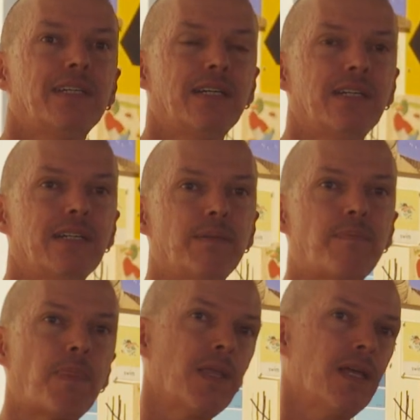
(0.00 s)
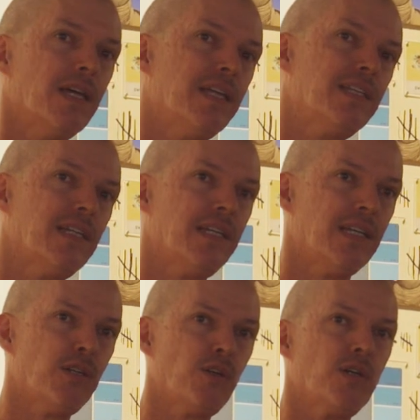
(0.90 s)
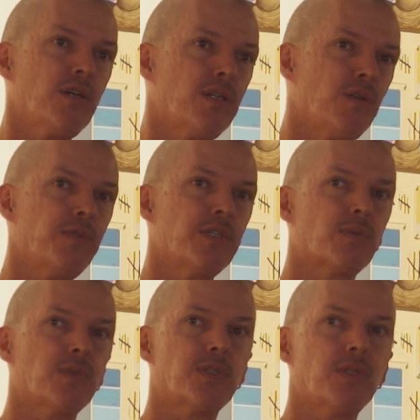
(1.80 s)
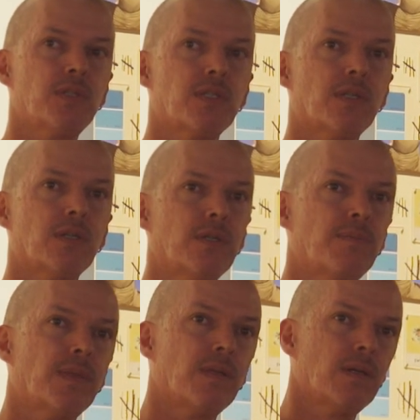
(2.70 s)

Um, and, and, and, often as well too, so like I'm,